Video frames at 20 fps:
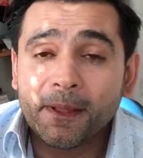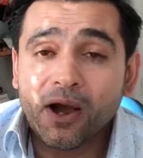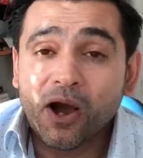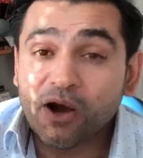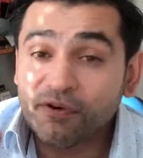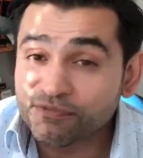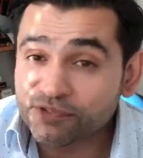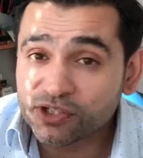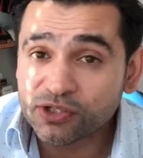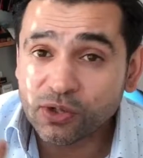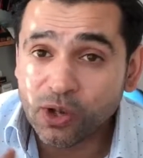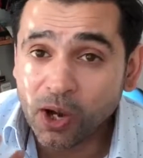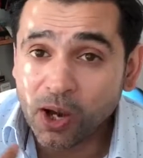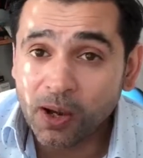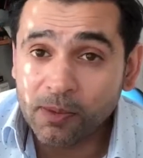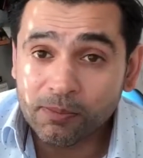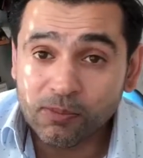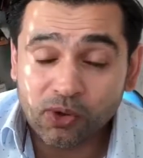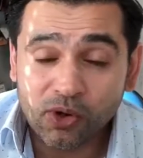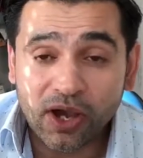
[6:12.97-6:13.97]
Often,
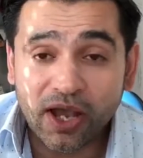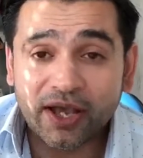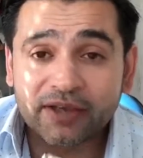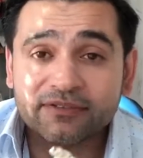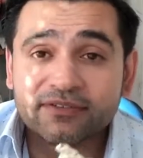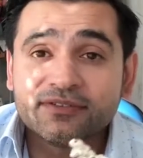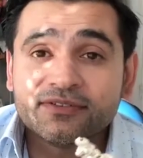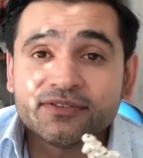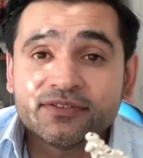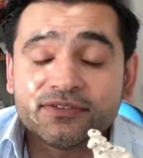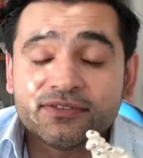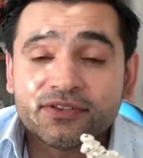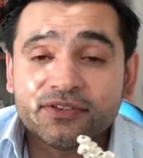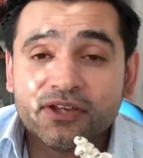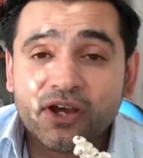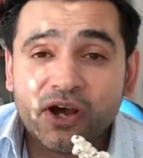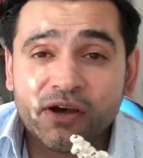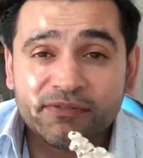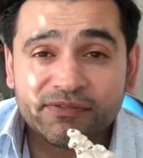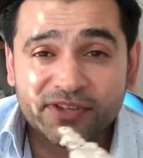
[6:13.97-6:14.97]
as
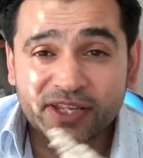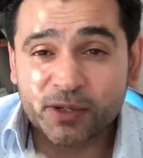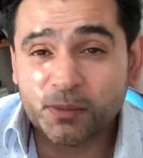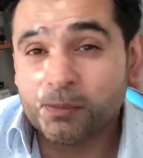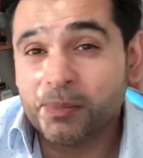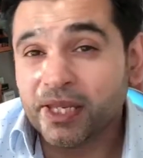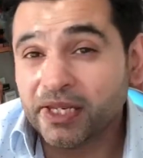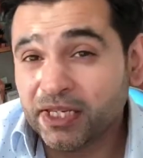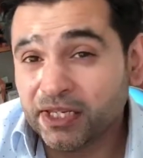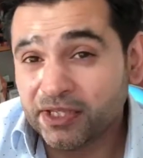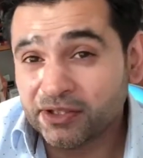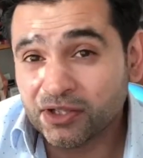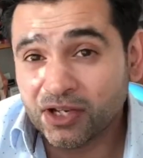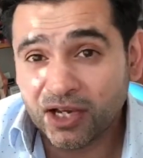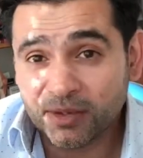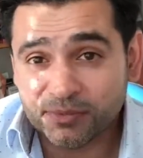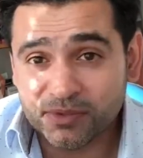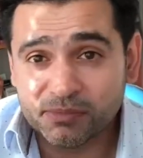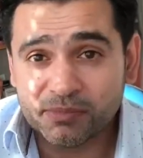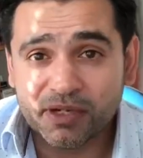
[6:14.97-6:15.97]
I've said many
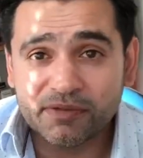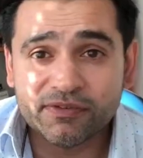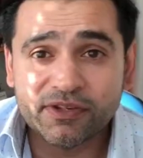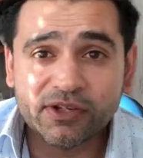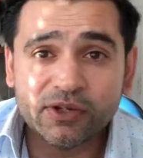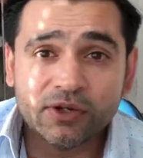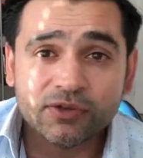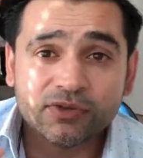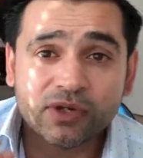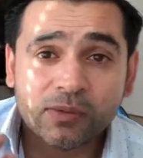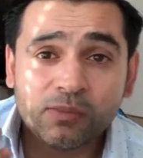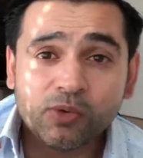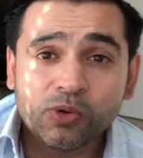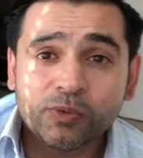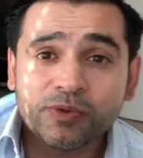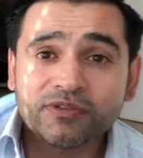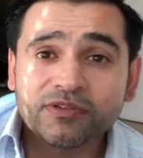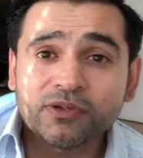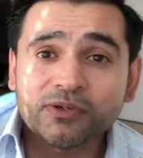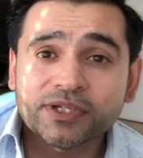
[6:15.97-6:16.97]
times in my videos, I'm
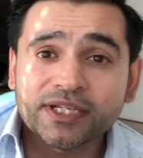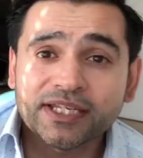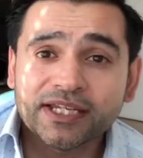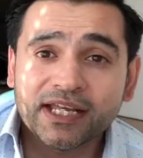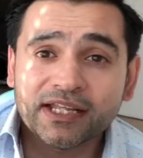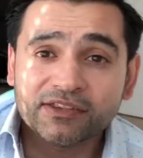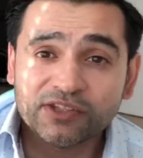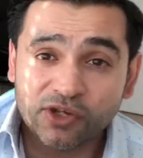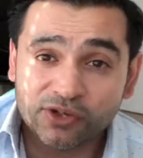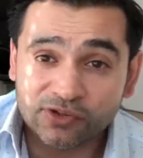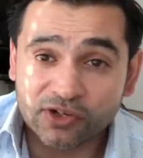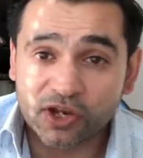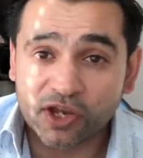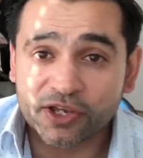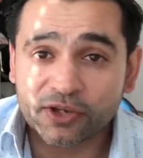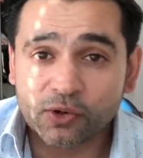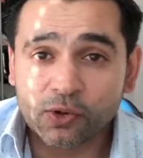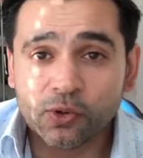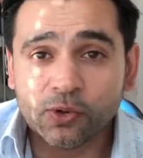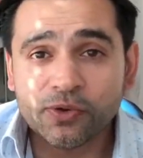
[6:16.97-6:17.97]
always looking at the
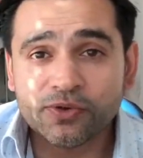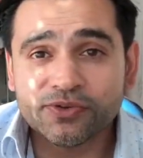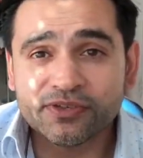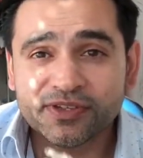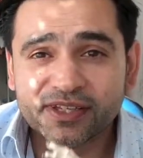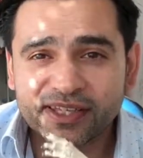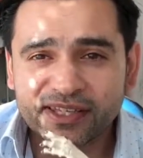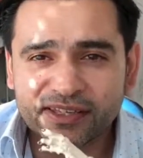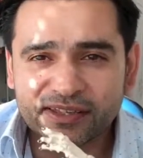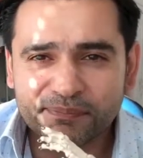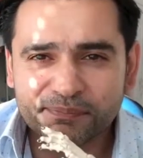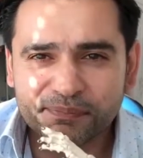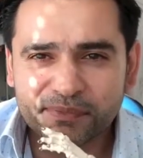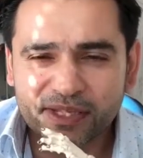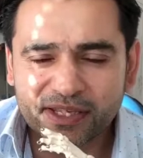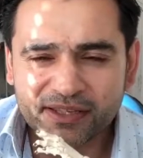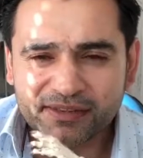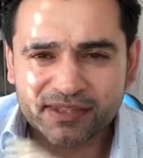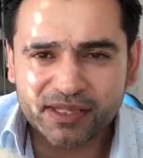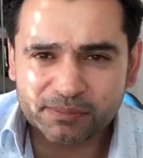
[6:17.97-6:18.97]
underlying cause.
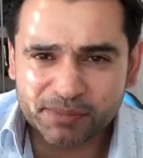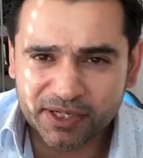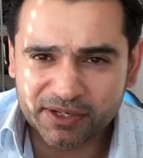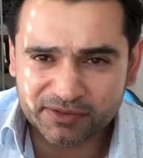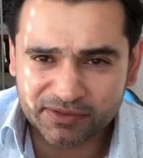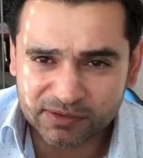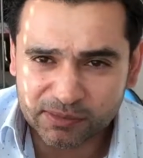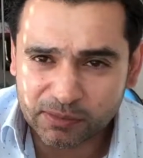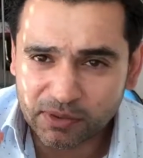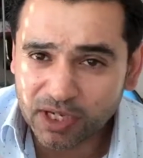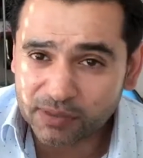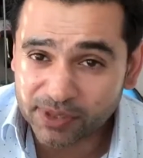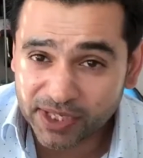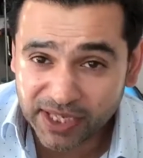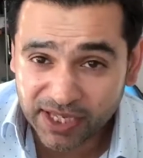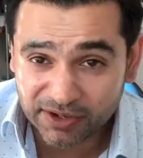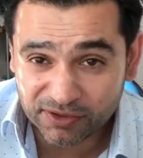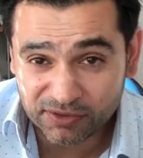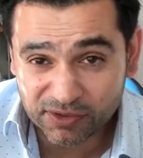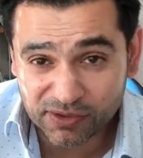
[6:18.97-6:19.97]
Is it because of the
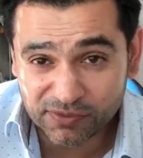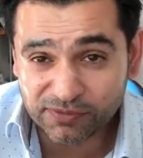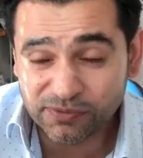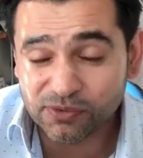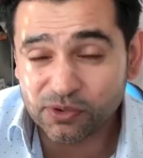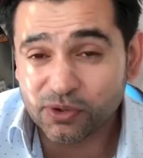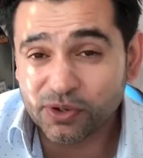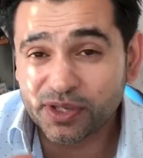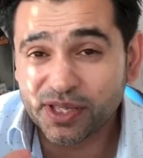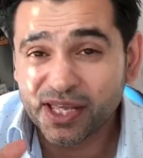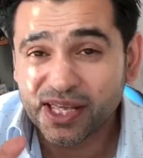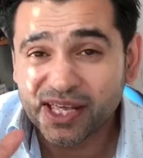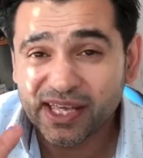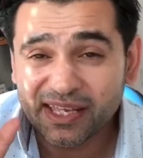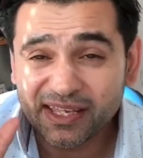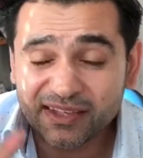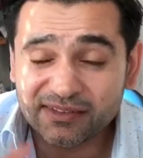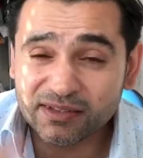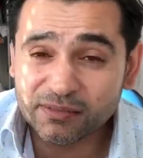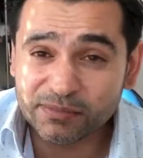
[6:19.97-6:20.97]
biomechanics of the foot?
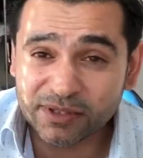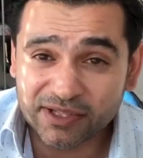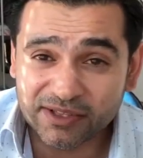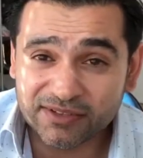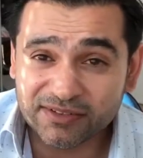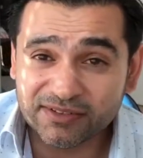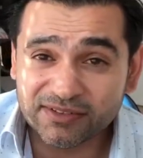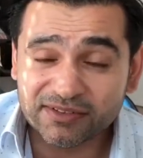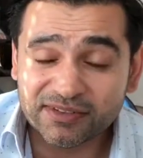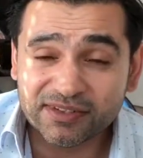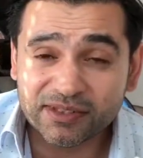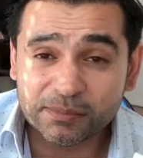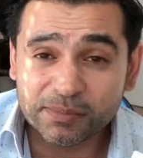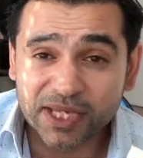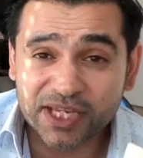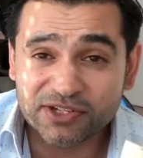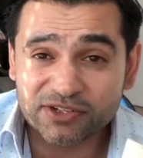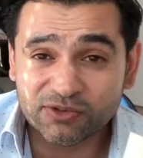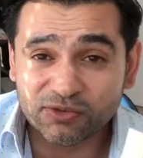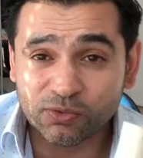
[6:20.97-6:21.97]
Is it because the
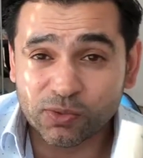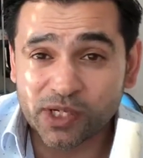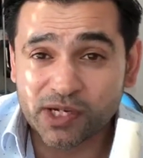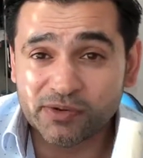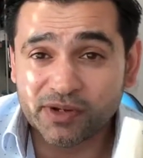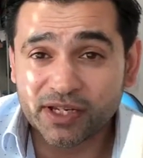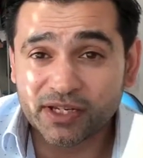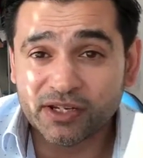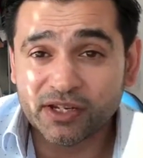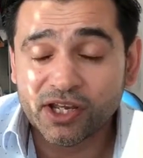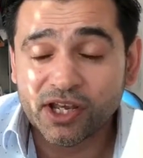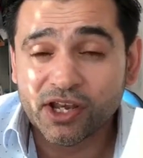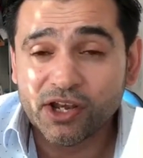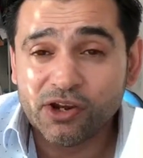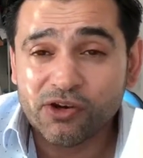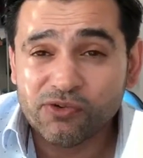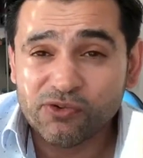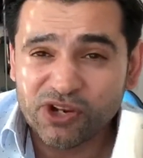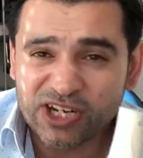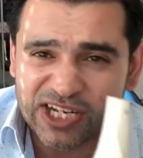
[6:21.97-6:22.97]
patient's wearing
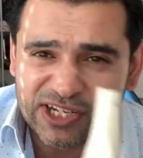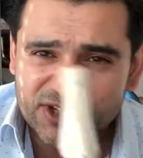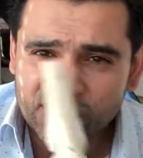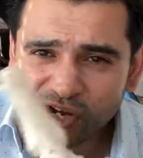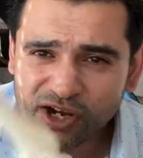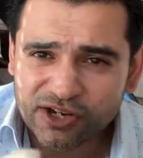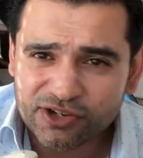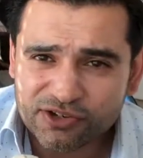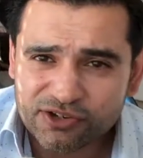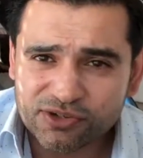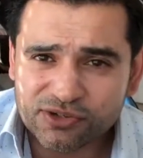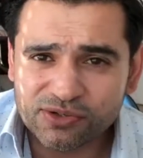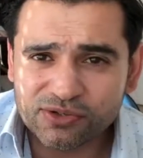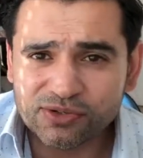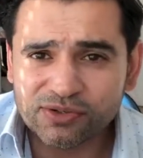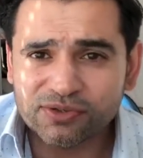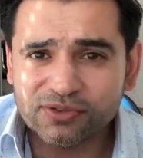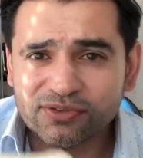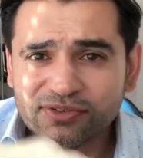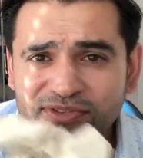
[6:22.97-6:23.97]
really tight
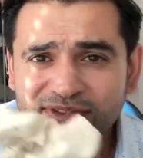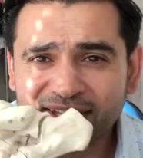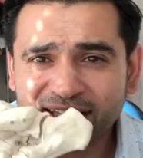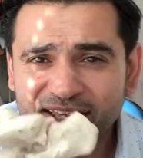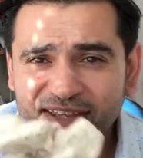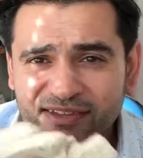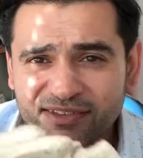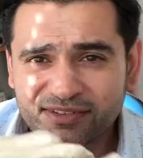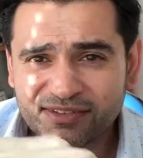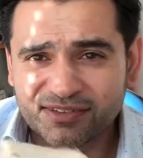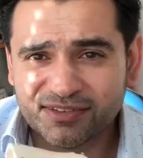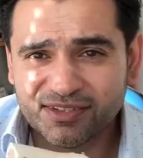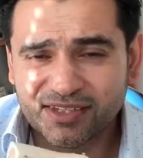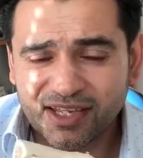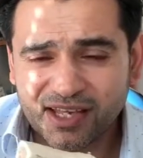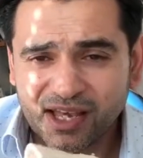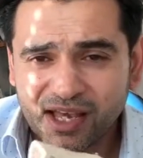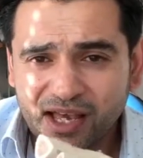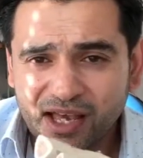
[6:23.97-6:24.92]
shoes that is